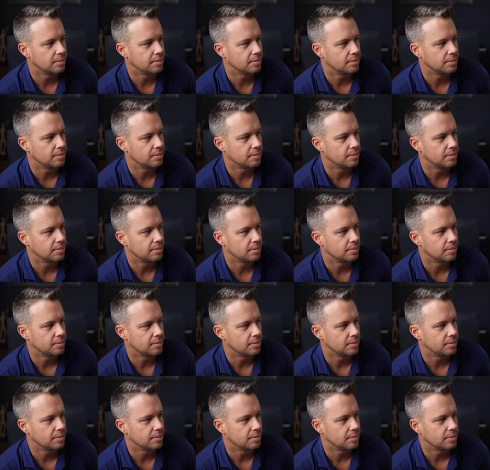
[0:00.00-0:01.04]

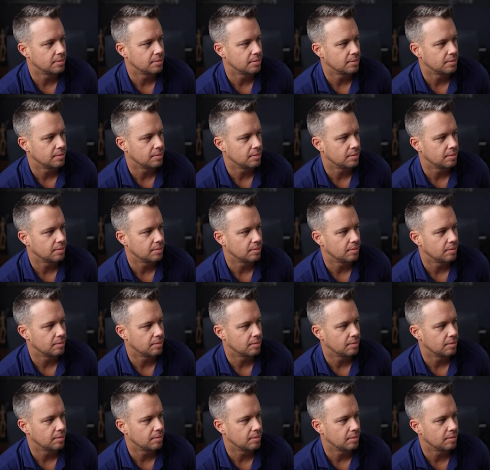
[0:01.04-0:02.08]

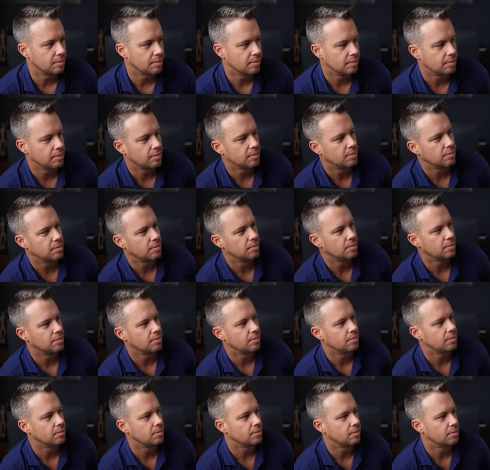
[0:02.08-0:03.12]

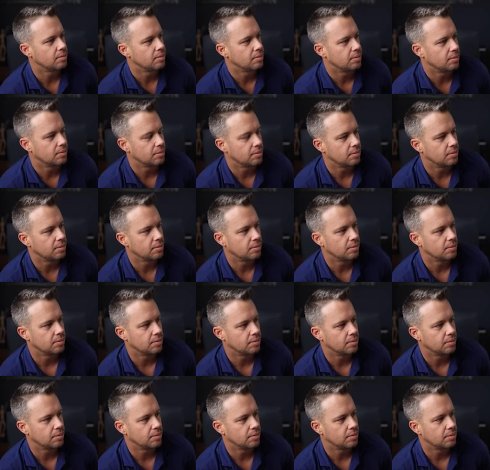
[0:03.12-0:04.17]

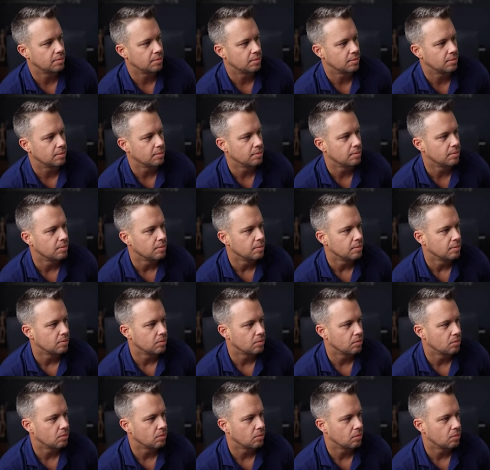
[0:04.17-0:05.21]

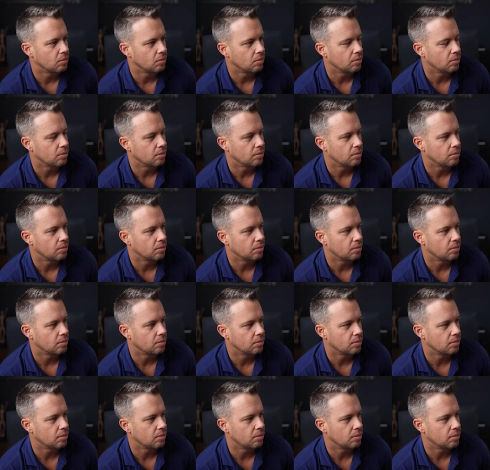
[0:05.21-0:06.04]
(no one is talking)